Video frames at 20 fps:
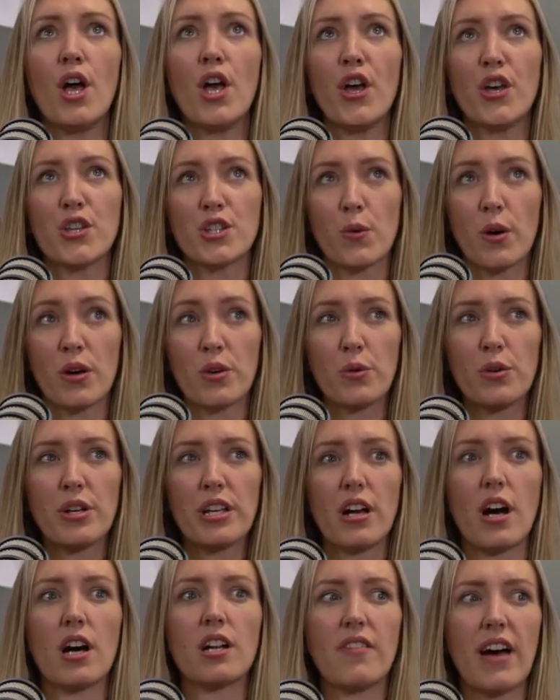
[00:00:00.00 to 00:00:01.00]
So I'd already
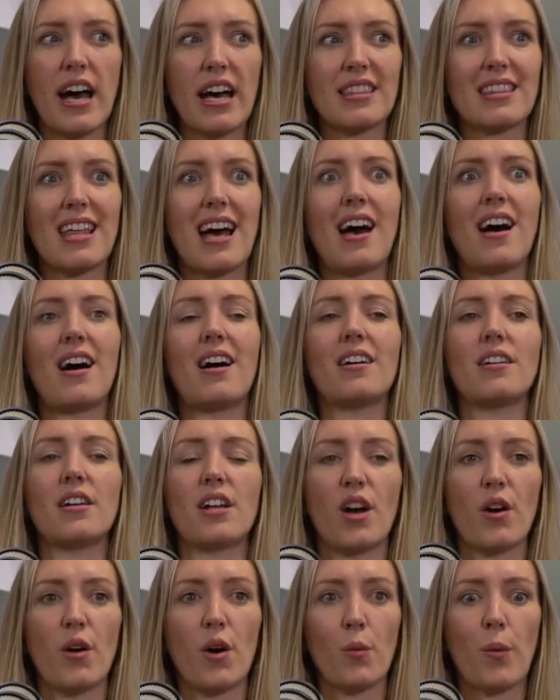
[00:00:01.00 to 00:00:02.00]
kind of had that, you know,
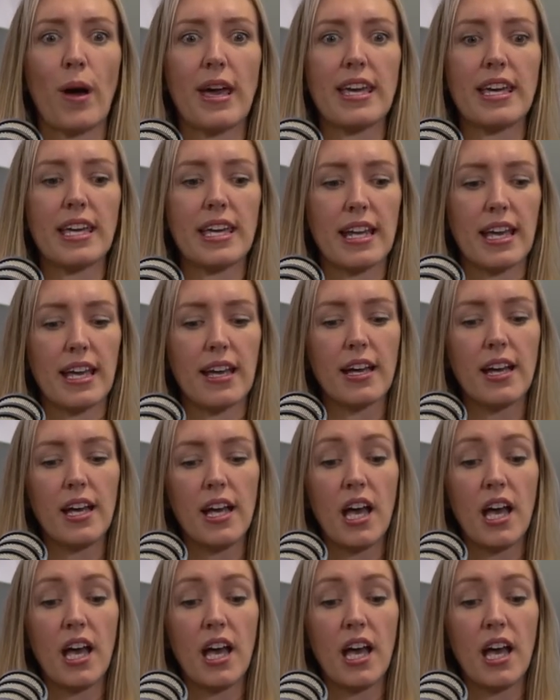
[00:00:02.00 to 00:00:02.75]
awakening